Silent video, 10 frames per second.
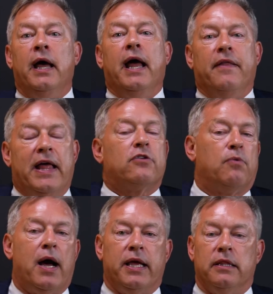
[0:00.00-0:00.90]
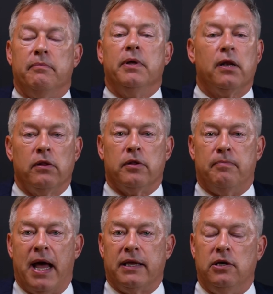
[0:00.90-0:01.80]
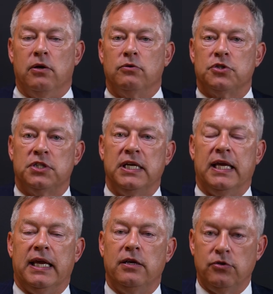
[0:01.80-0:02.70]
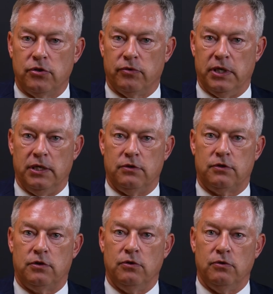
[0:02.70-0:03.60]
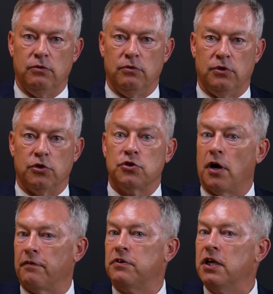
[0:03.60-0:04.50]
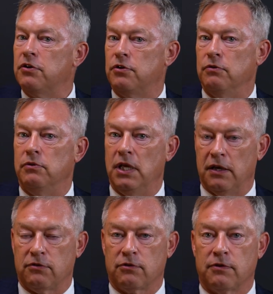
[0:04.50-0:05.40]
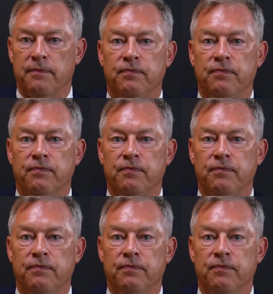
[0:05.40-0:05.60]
And that's why in the middle of the back, you don't see injuries to the soft tissue discs.